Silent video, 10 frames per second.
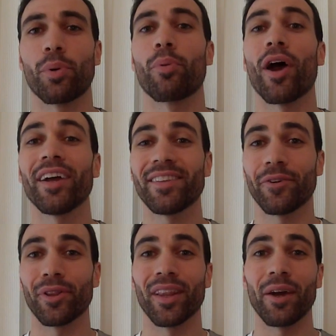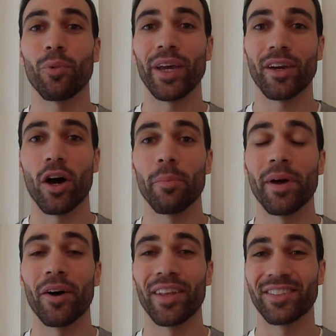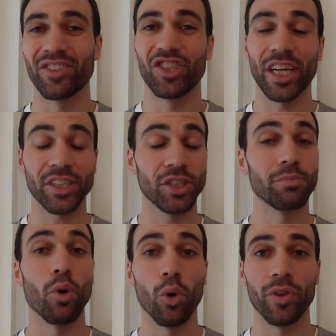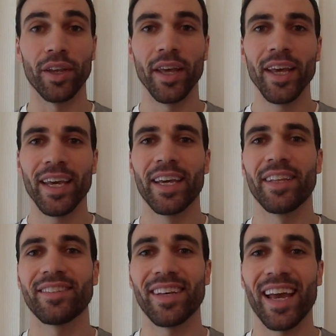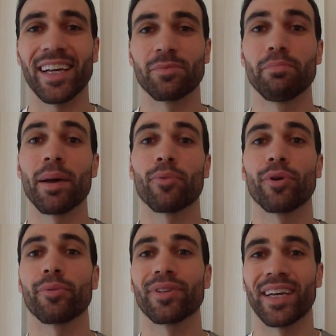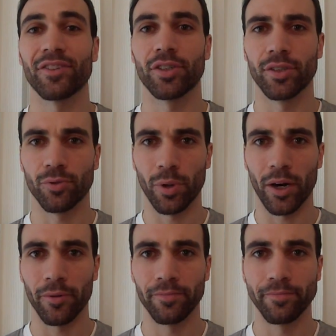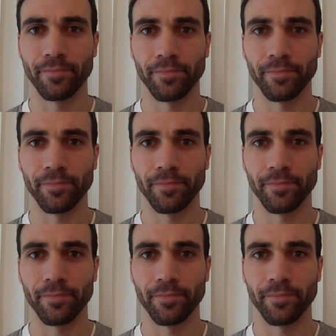proprietary lightweight compound that's injection molded and they say has memory retention as well.